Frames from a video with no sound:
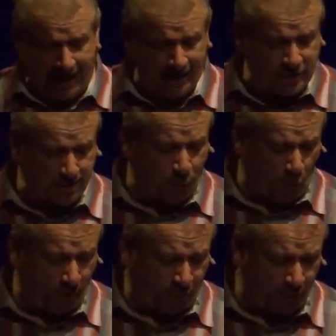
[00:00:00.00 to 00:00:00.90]
And it's
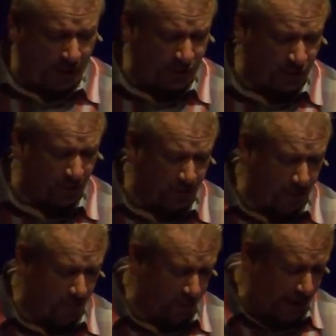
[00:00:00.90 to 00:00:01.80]
important for us to
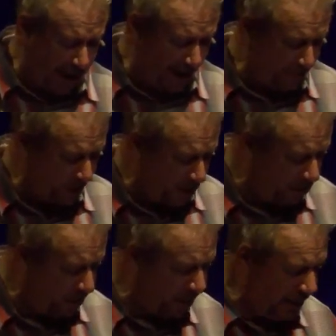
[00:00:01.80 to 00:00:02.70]
remember that. It
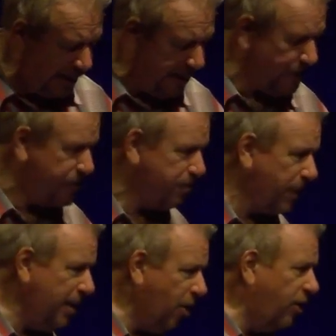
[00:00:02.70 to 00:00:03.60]
really is.
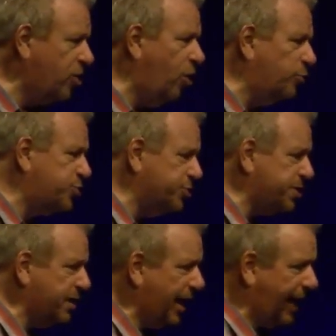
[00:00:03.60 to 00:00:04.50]
In our culture
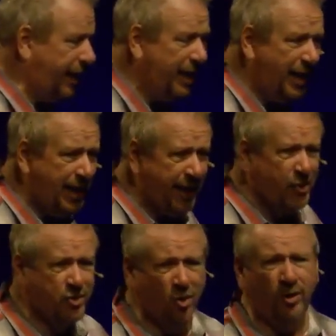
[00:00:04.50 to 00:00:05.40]
today,
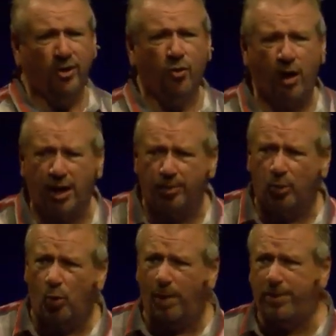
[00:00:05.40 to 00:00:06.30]
it's so
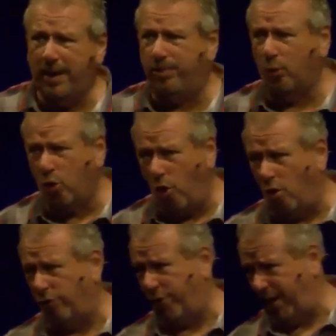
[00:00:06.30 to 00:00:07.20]
incredible what people
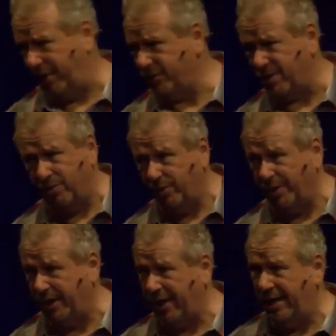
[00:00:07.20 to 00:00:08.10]
call things. It
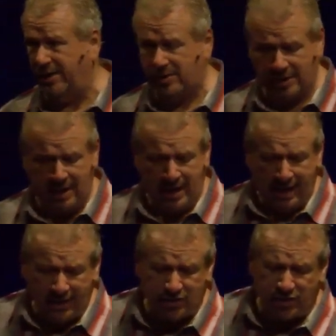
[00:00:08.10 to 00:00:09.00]
really is.
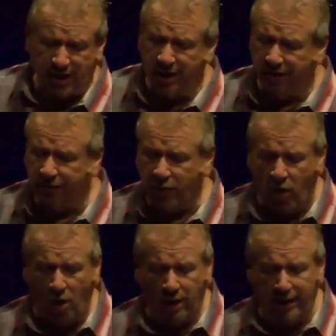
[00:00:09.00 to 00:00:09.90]
Instead of
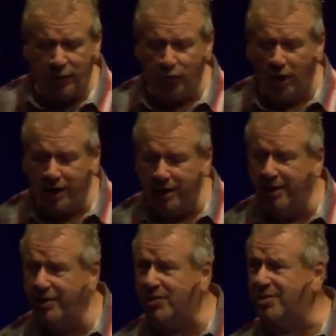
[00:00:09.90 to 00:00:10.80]
calling it
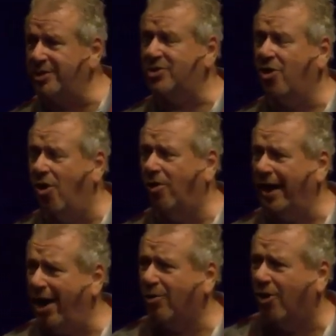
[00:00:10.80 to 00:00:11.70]
drunkenness, it's called
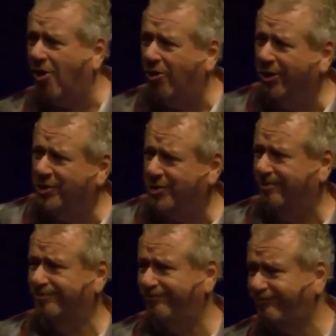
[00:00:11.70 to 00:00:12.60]

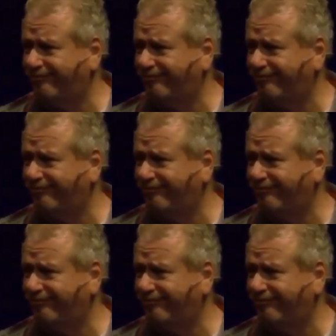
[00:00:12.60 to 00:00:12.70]
alcoholism.